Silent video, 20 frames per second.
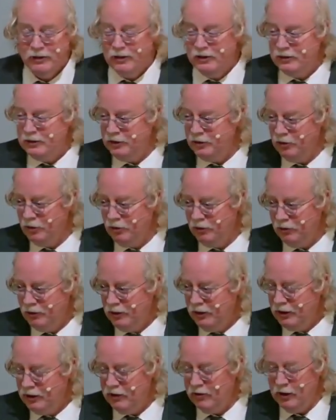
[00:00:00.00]
You know,
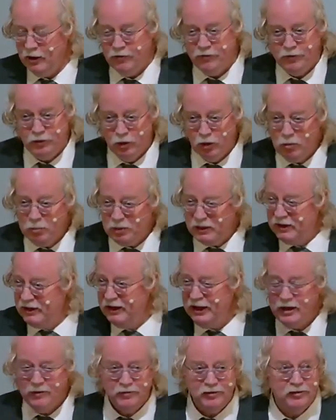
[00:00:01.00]
if your
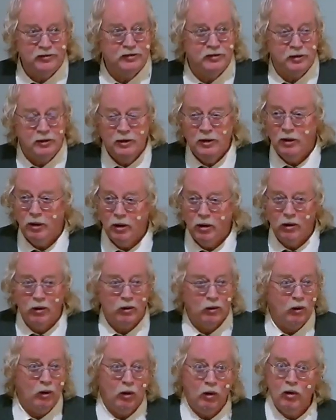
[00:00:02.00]
beliefs
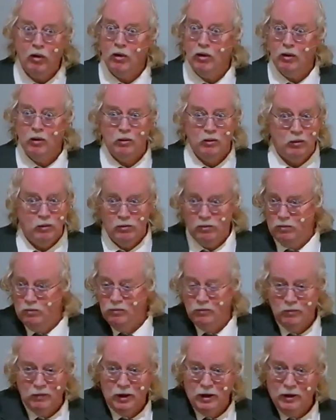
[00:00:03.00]
are all
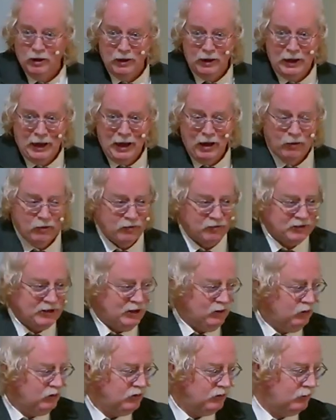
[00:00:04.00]
out of
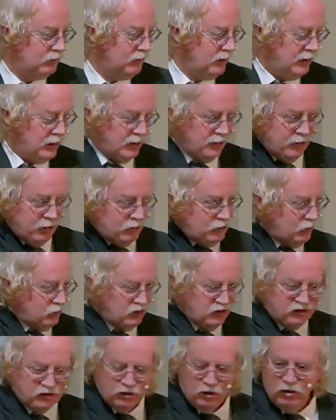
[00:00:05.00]
kilter and they're, they're
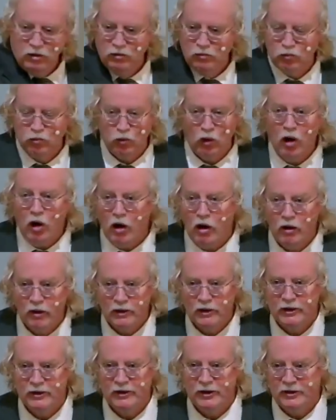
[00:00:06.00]
just all wrong
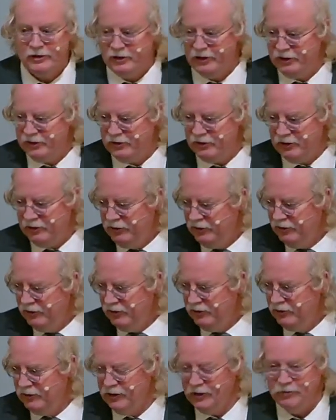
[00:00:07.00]
and, and, and,
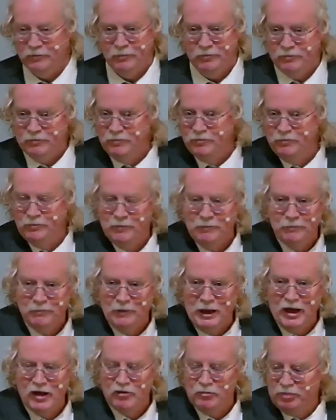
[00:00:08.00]
and
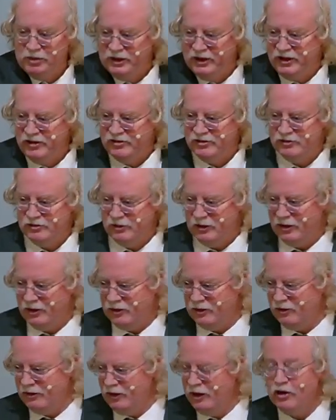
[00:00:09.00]
out of place
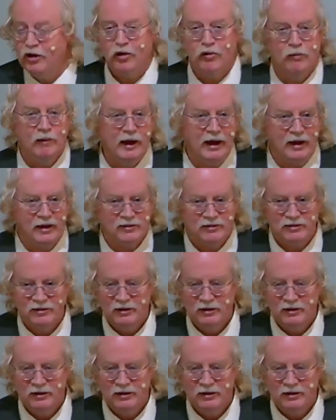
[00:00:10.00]
and incorrect,